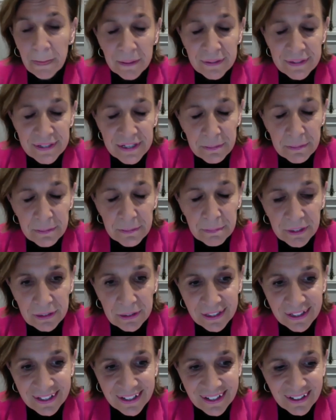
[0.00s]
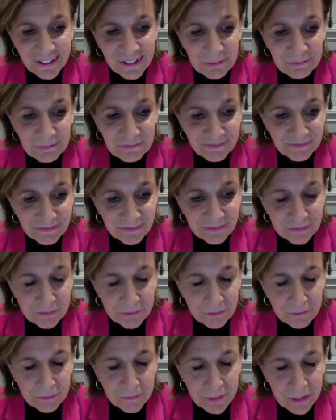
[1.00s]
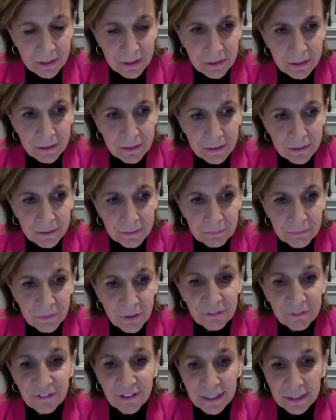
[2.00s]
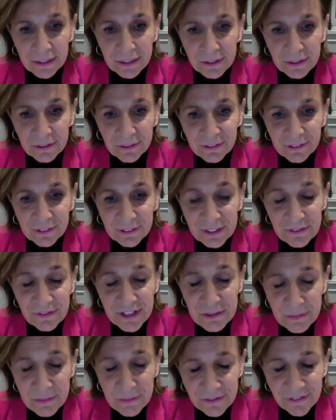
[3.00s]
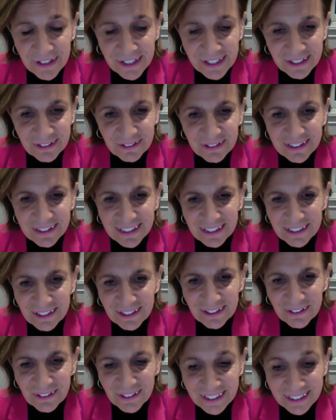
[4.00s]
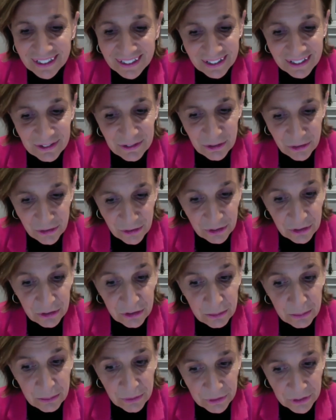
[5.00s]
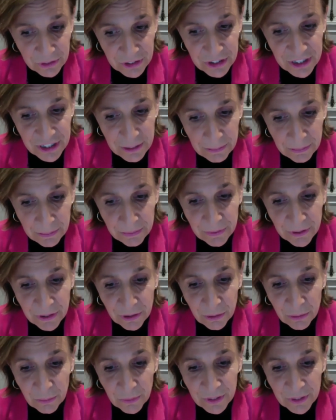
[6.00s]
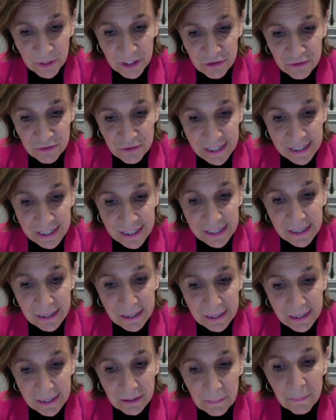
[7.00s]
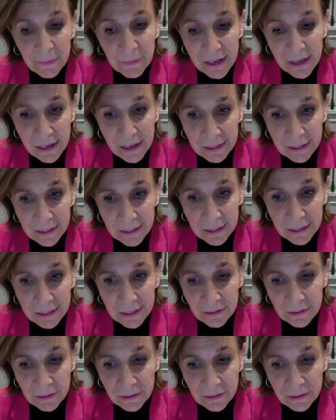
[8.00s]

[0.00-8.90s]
typically a vehicle, an investment vehicle like IKEA Social Entrepreneurship, which really combine